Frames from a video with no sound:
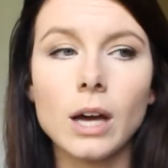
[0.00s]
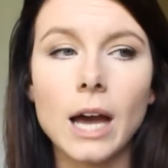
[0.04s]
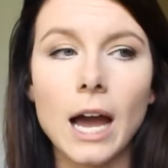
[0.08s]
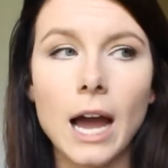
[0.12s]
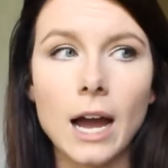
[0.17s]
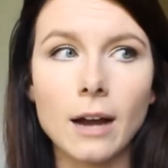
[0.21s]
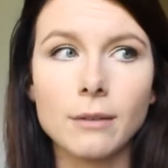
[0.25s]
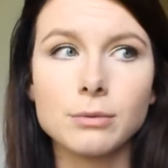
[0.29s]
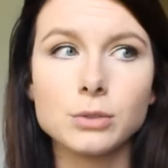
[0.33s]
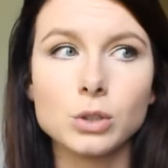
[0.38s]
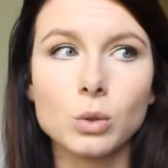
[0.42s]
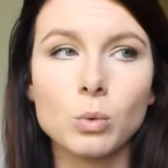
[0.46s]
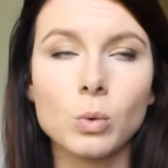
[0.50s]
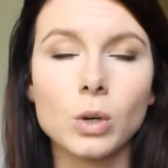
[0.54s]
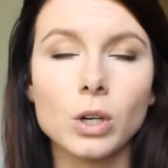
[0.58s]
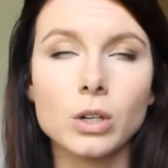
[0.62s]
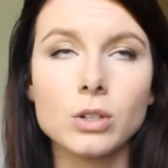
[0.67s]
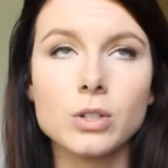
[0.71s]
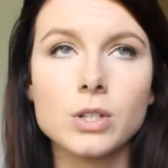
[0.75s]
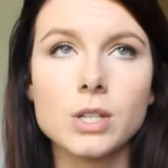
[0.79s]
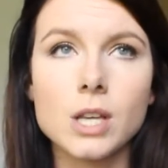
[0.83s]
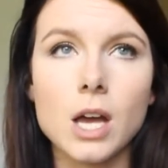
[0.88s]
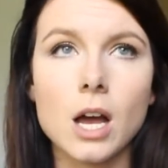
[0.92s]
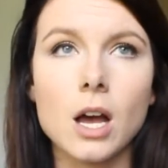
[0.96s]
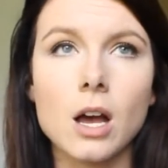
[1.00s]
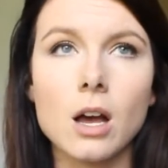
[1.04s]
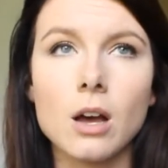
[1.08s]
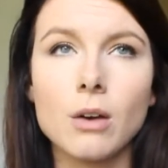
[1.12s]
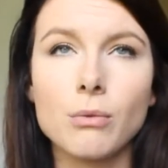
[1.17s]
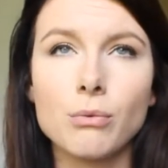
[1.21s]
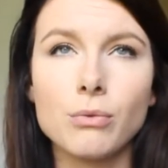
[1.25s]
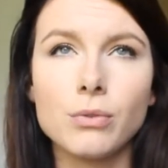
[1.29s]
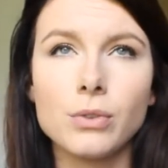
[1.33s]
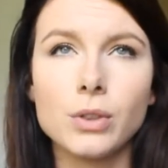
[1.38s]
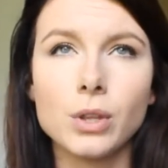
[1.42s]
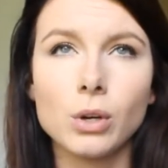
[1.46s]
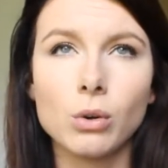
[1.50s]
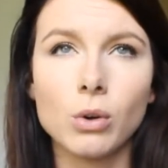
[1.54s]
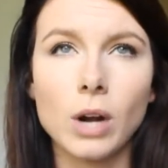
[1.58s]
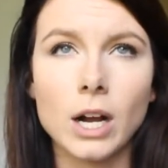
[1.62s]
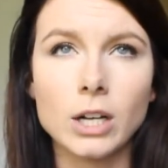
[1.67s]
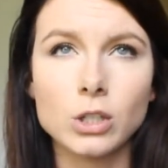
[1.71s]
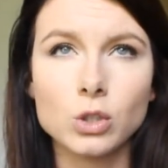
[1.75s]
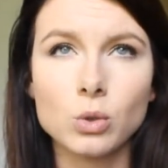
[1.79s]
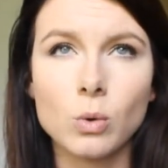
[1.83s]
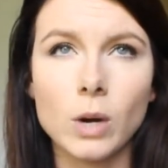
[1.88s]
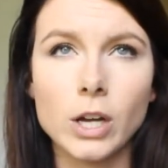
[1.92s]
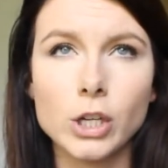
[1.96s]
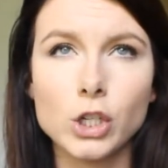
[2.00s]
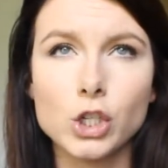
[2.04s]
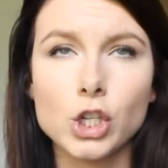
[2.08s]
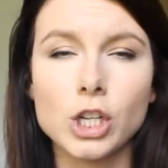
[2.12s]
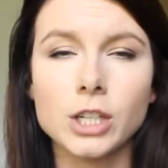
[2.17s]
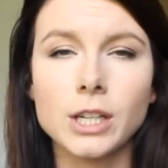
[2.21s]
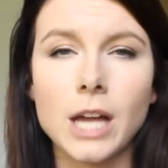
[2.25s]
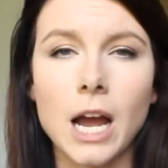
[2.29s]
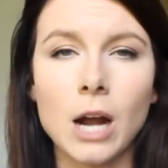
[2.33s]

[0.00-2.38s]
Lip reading: afterwards of the graduation.